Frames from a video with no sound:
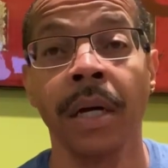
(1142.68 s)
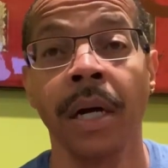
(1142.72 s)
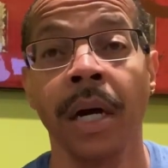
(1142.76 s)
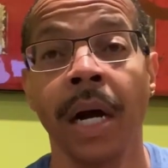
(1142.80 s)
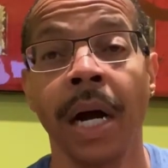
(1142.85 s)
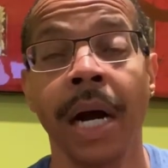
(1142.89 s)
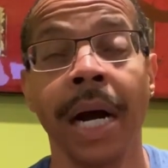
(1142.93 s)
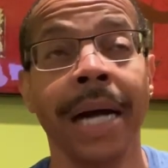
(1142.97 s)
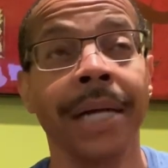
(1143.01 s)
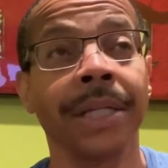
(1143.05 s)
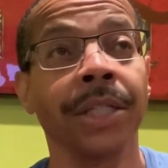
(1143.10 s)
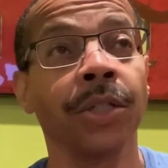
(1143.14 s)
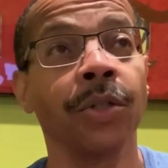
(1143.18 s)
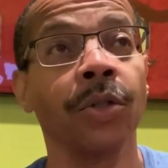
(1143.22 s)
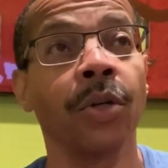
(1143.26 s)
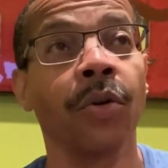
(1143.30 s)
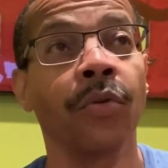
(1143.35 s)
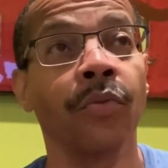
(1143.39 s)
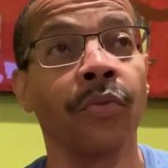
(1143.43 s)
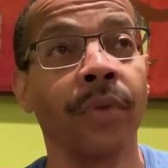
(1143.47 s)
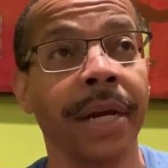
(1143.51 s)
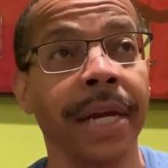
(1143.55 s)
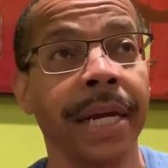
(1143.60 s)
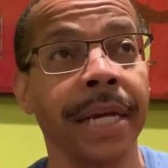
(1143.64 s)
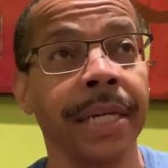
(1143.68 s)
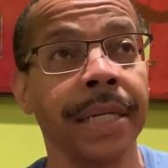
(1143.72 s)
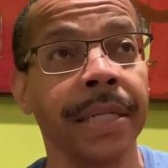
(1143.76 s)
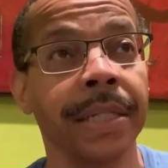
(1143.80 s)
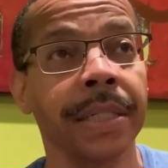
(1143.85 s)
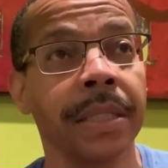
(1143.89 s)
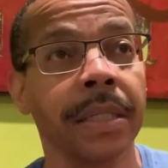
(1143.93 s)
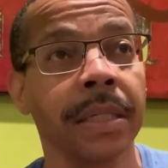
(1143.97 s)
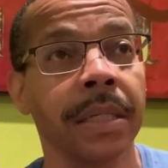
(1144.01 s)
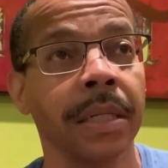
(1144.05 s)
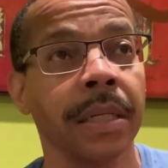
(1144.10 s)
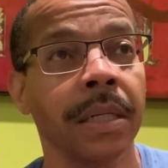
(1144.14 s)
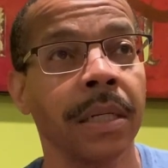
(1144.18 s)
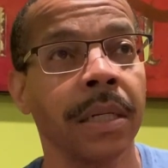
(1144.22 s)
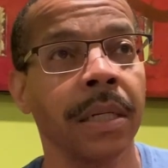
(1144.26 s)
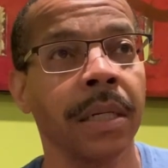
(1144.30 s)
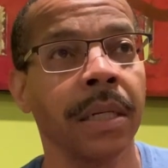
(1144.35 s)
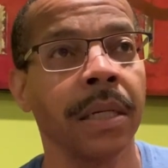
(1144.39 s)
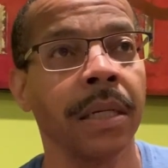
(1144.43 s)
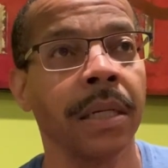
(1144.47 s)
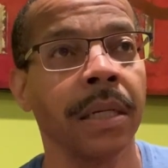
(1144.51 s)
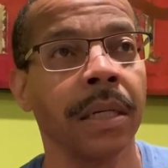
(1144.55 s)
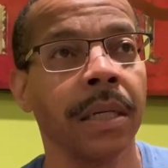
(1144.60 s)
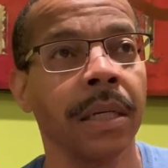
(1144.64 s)
how you are raised,
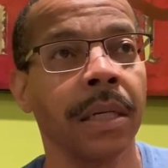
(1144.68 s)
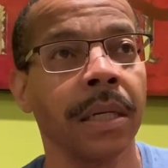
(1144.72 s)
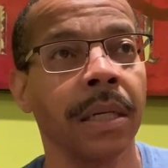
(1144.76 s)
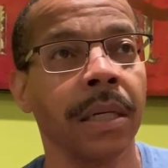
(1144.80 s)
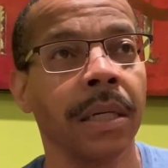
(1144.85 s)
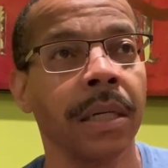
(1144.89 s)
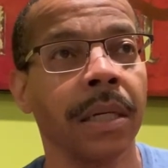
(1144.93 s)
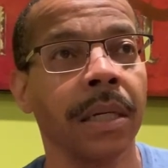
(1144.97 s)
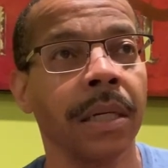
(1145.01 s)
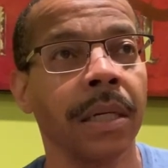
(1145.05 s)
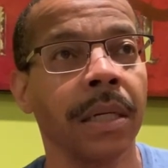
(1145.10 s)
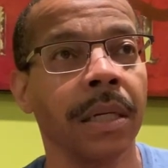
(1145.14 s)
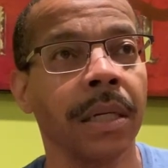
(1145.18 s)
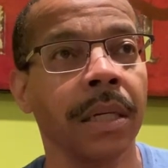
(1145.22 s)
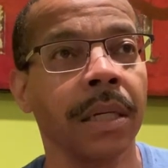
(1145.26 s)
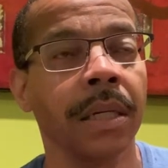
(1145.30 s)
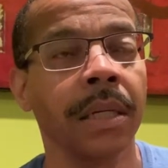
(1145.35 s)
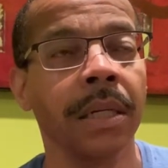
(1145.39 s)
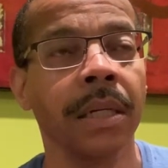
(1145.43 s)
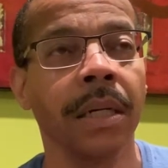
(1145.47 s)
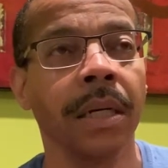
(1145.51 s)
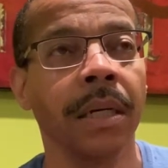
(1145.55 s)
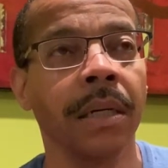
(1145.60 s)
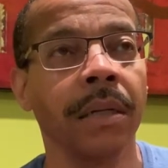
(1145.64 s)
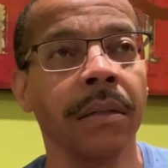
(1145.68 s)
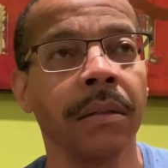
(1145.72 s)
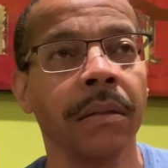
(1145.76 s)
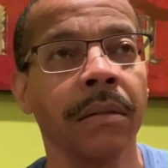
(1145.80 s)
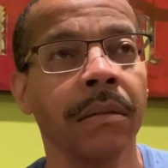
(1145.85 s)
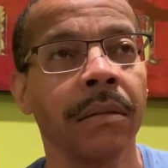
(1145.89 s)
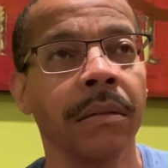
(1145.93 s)
you know,